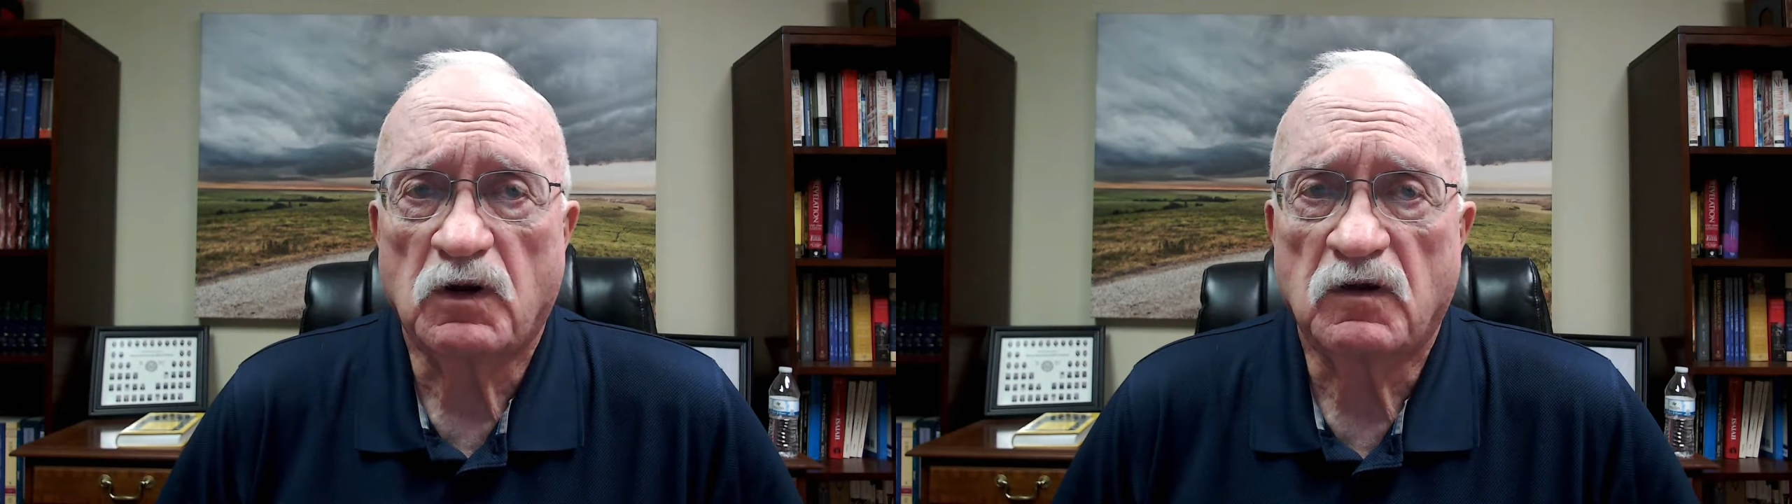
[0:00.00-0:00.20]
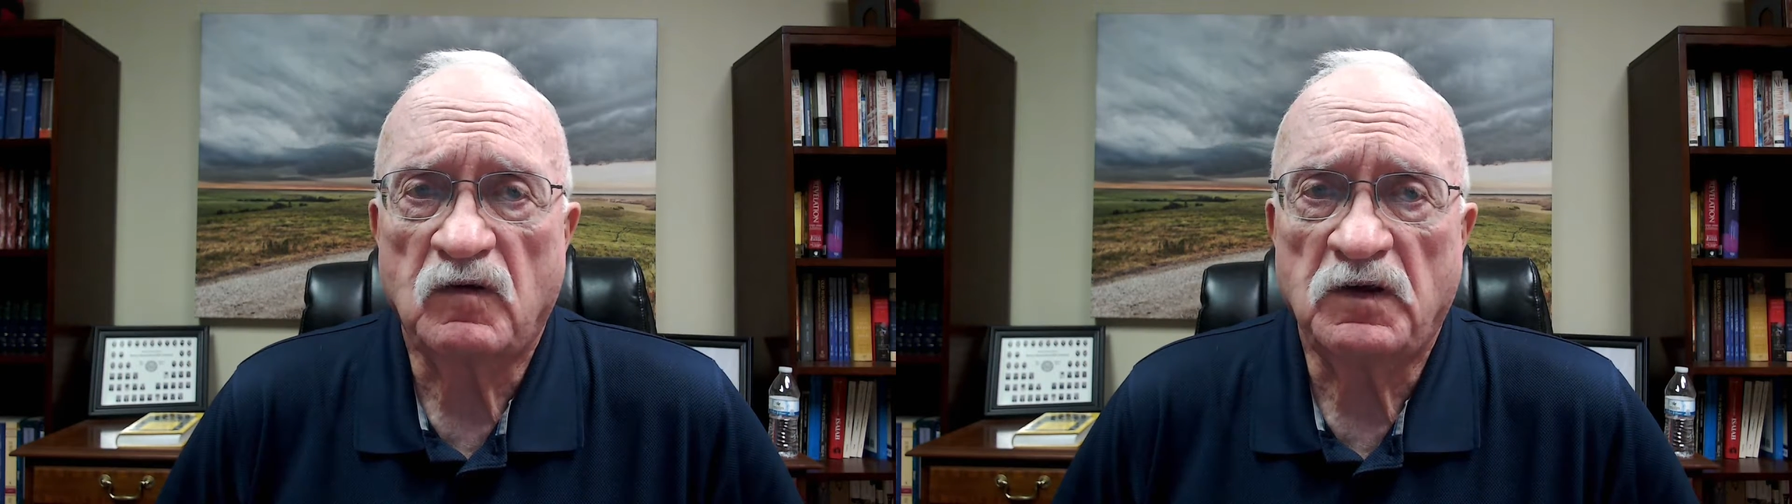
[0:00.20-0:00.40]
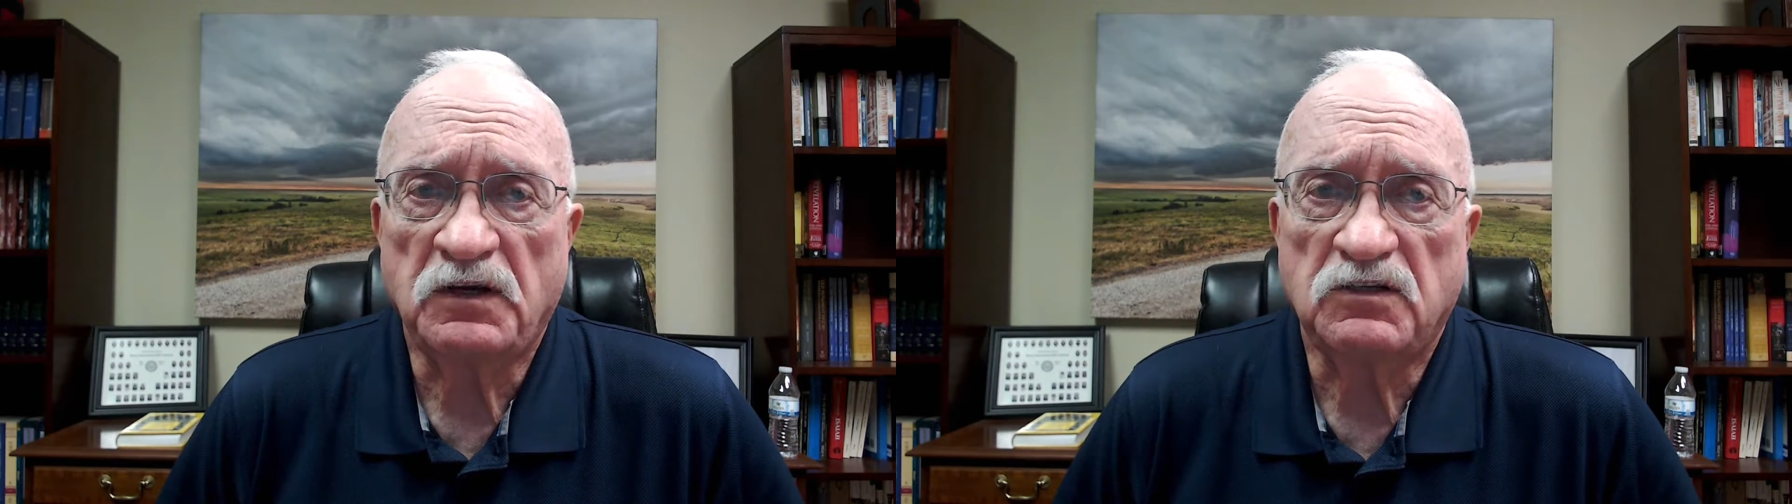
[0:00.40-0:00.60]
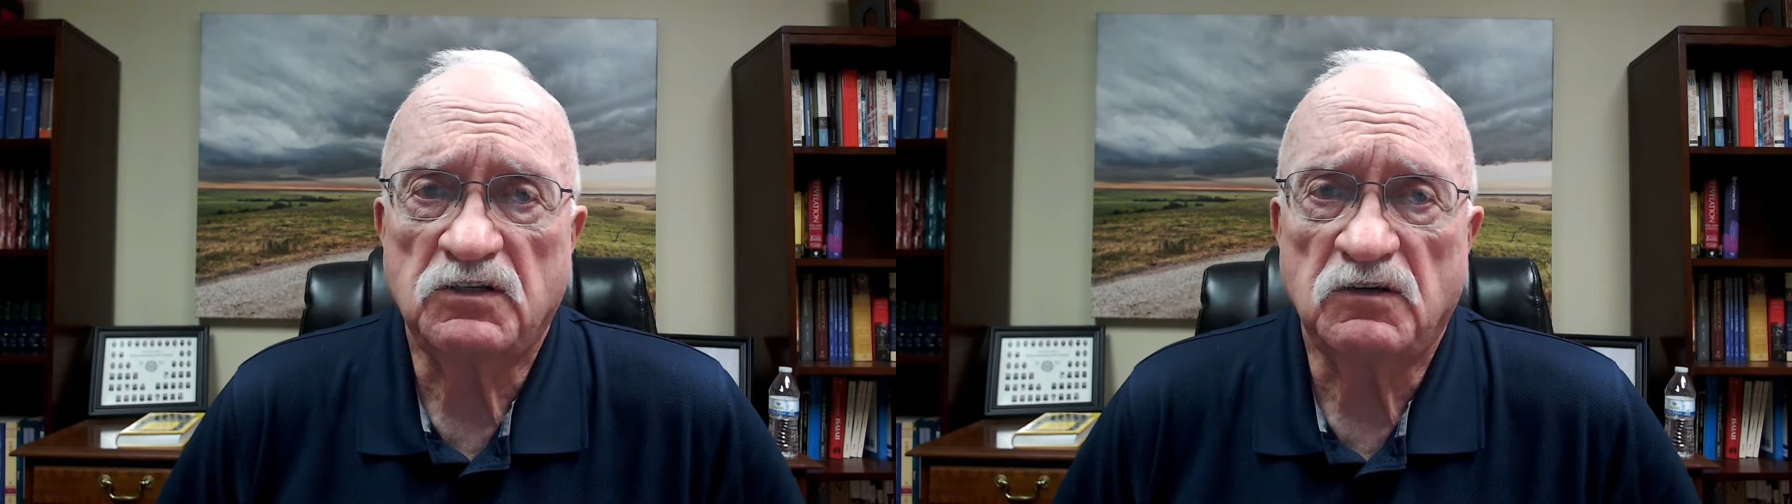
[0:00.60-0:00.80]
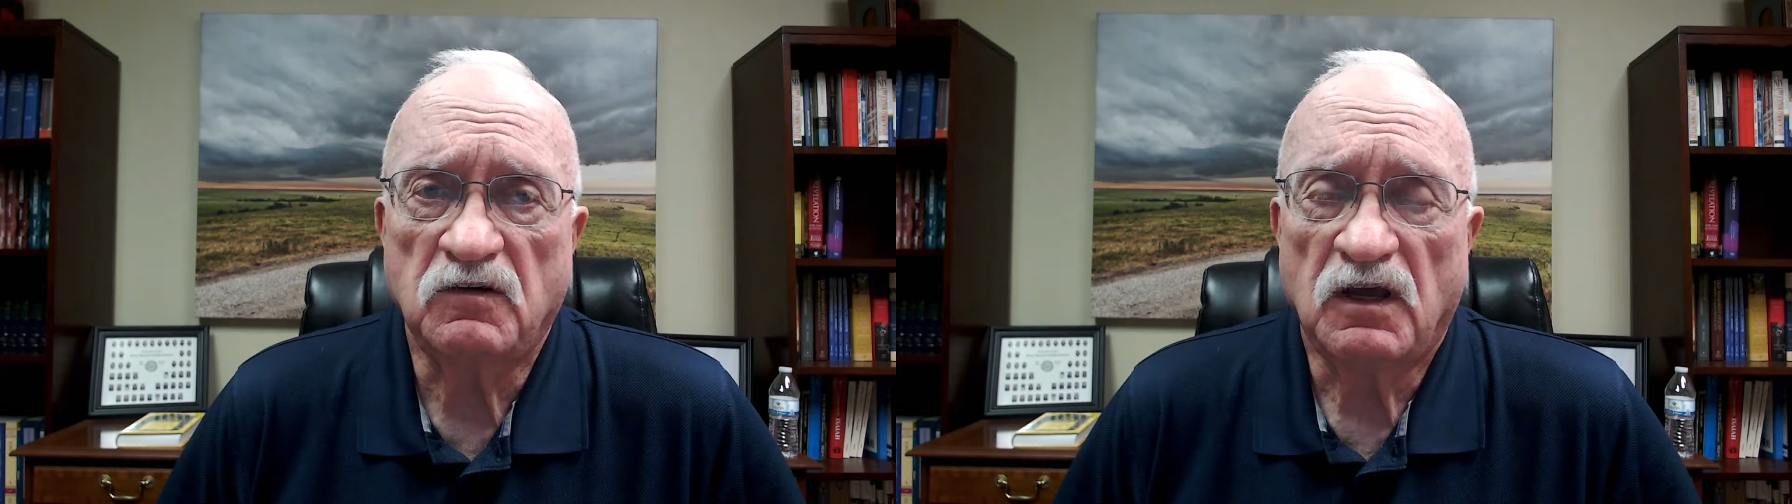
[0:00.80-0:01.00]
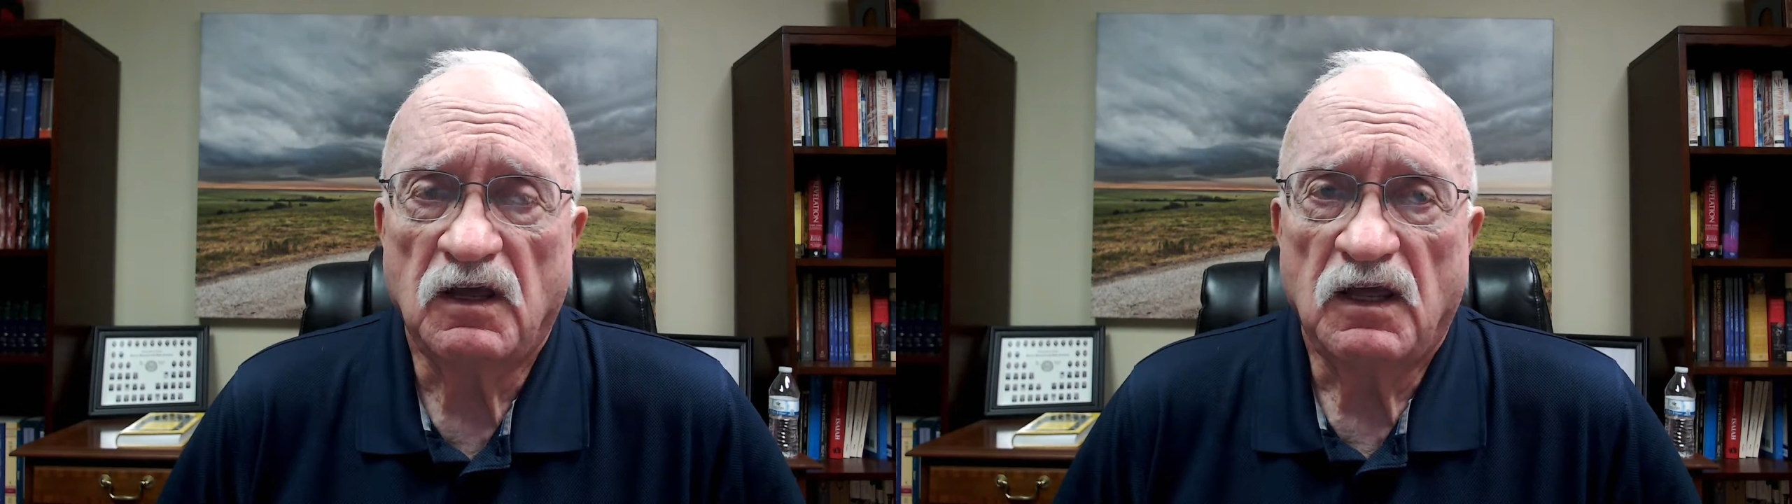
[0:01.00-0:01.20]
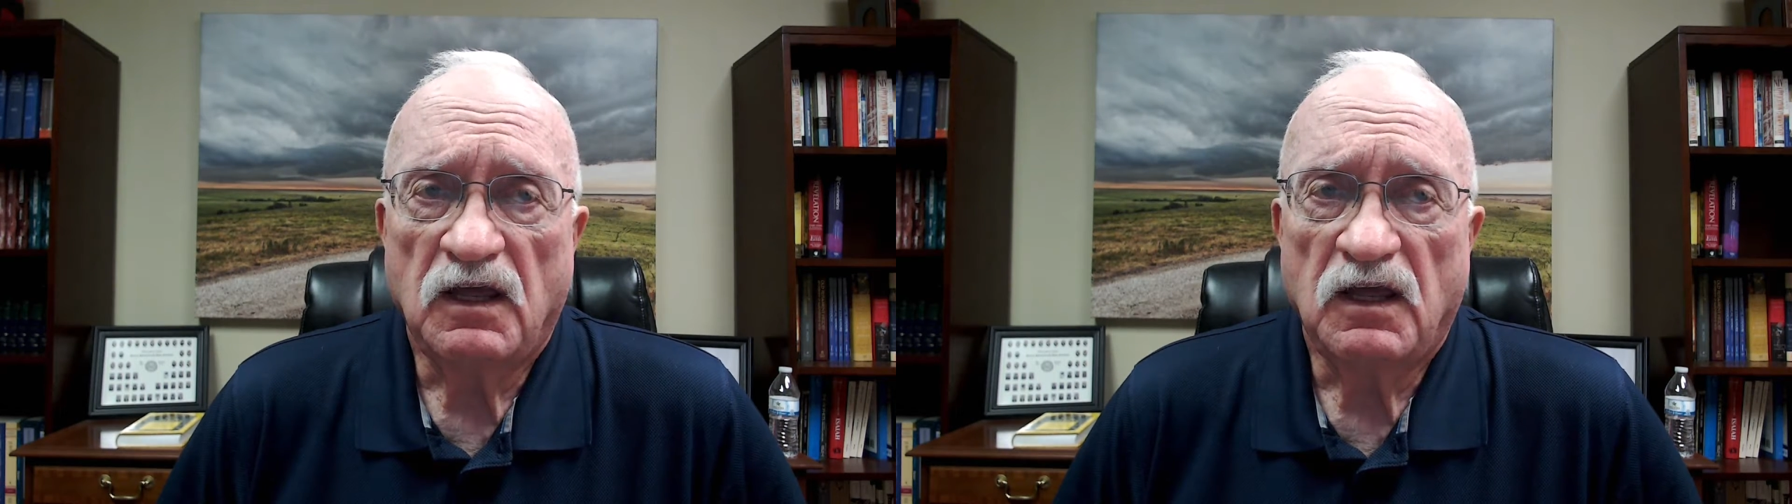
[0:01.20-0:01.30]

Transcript: we're going to